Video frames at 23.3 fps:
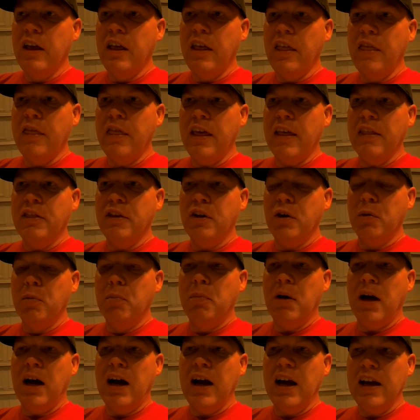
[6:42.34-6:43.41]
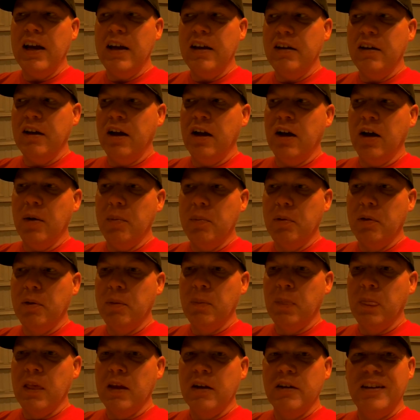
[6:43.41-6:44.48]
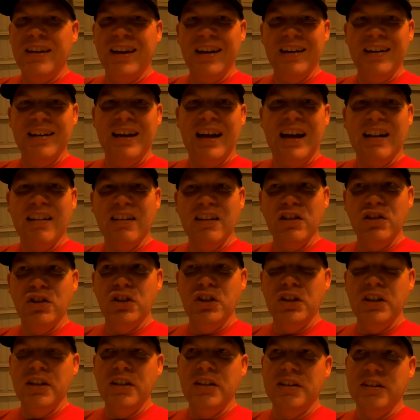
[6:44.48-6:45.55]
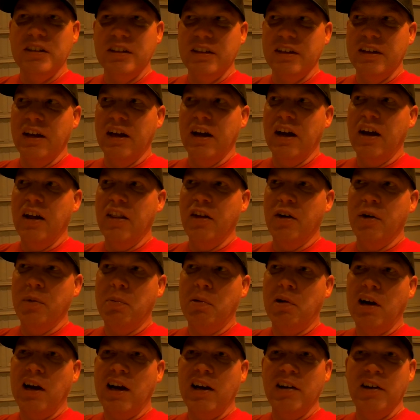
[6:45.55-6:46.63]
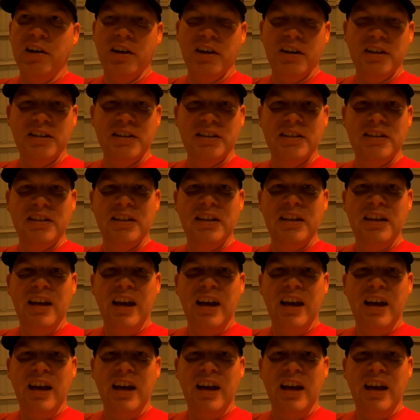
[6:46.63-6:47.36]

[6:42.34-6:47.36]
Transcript: that they're buying up technologies and other products